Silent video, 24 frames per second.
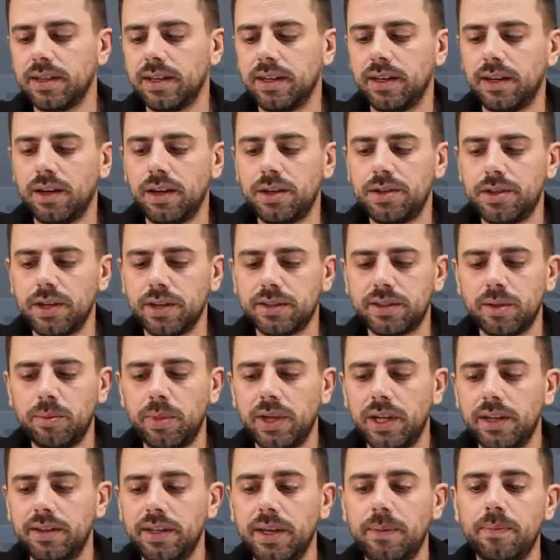
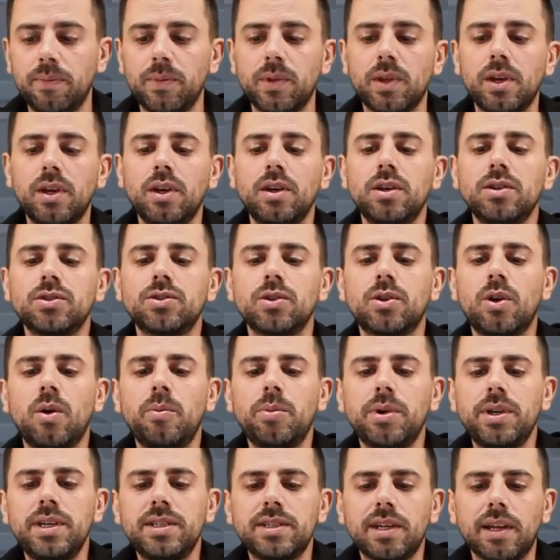adjustability. So
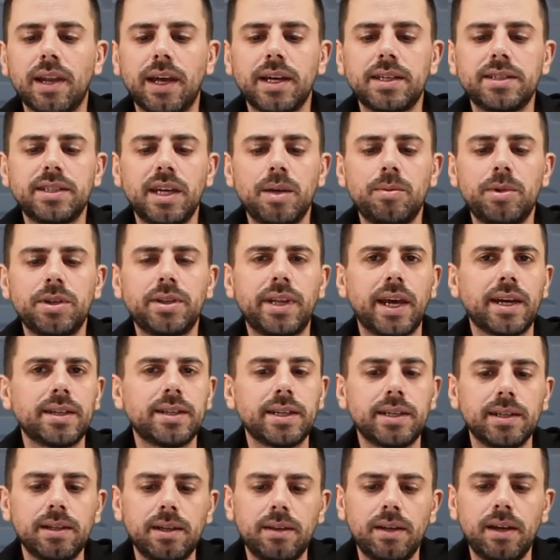companies like Sabre
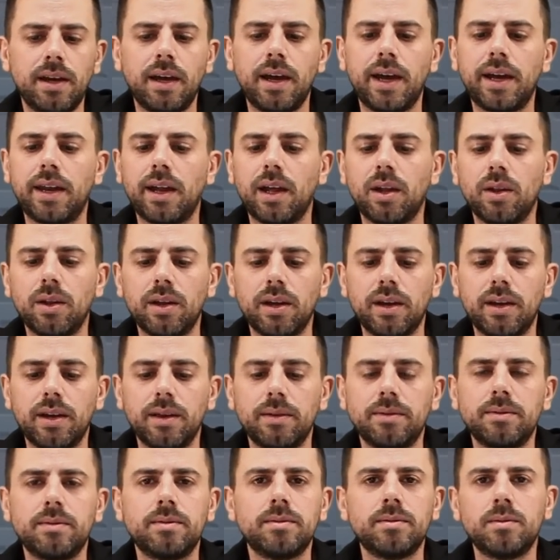Tactical, and
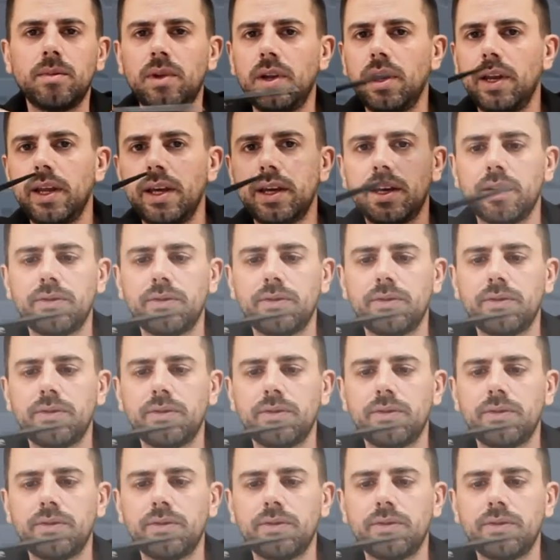I'll link a